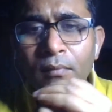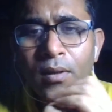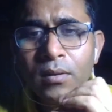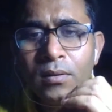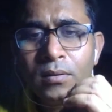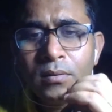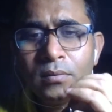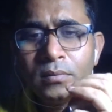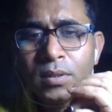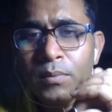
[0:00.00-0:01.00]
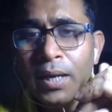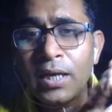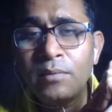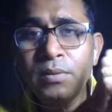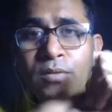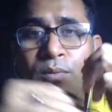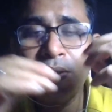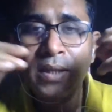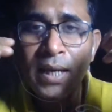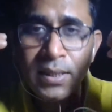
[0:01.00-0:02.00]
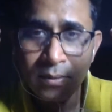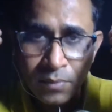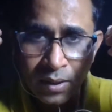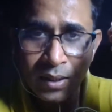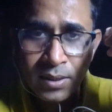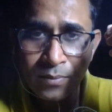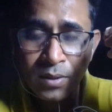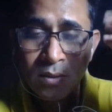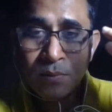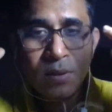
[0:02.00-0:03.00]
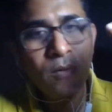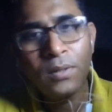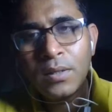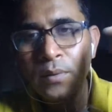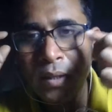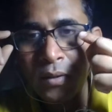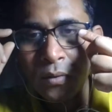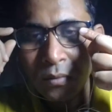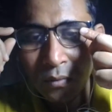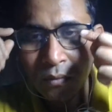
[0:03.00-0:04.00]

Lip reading: landing page which has a monthly subscription, but you can create your